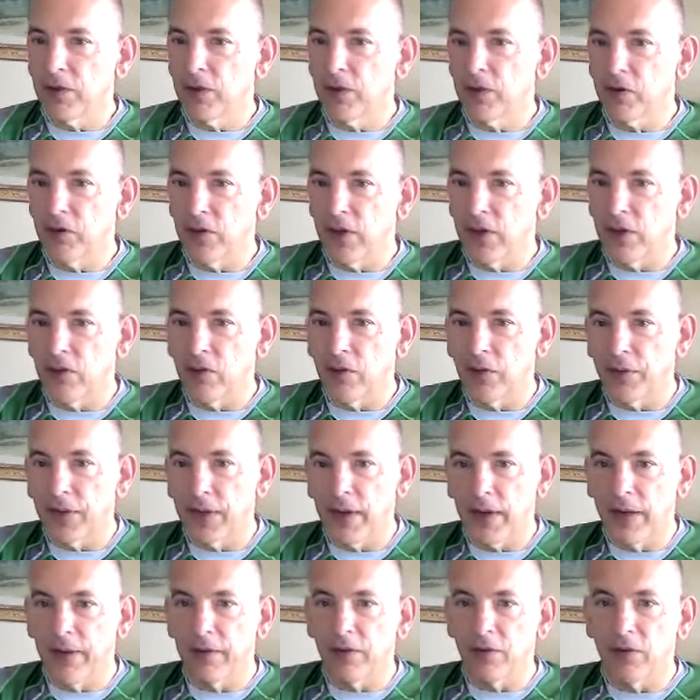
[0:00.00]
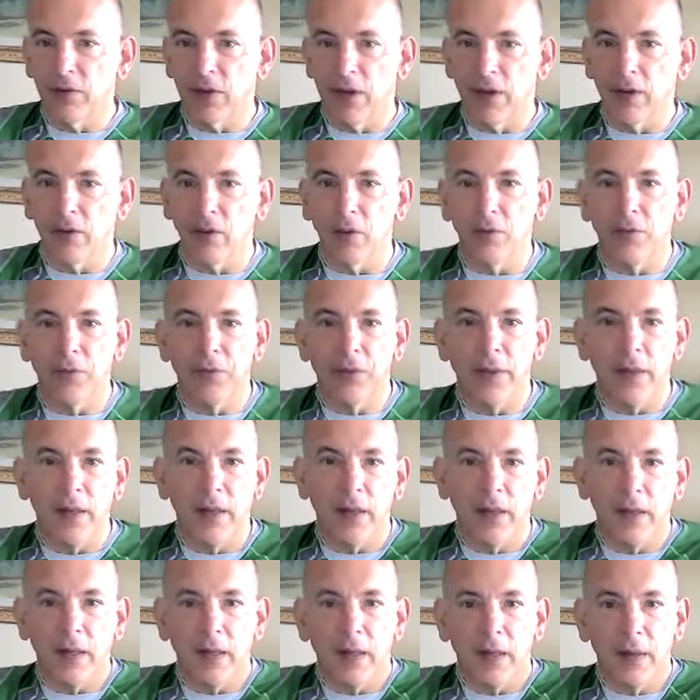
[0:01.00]
sits on the inside of
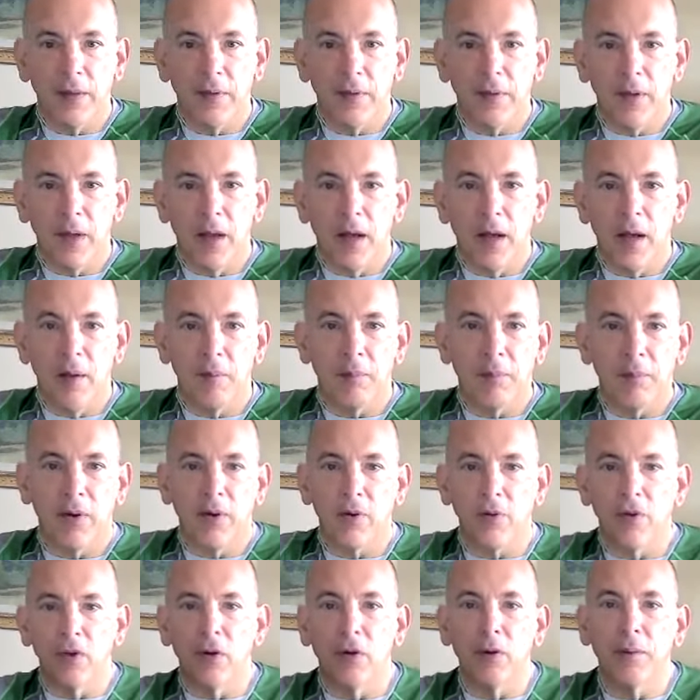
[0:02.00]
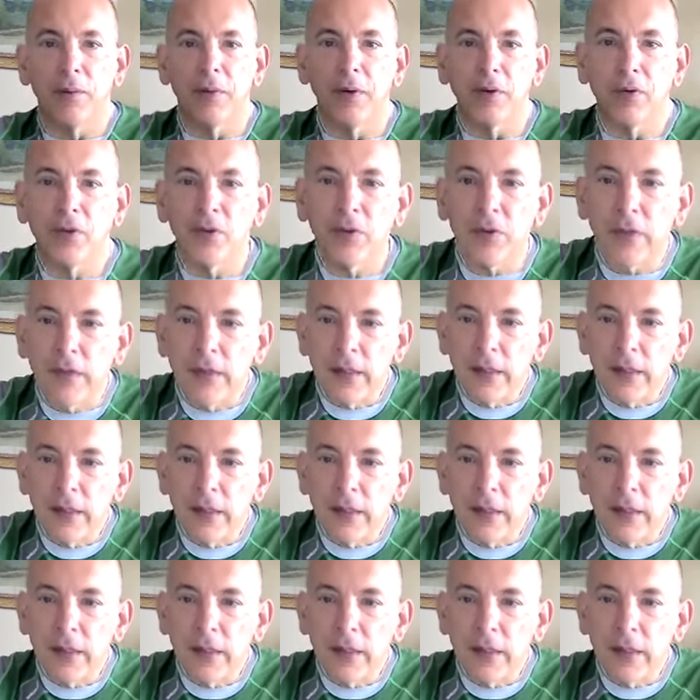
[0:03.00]
the arm bone humerus,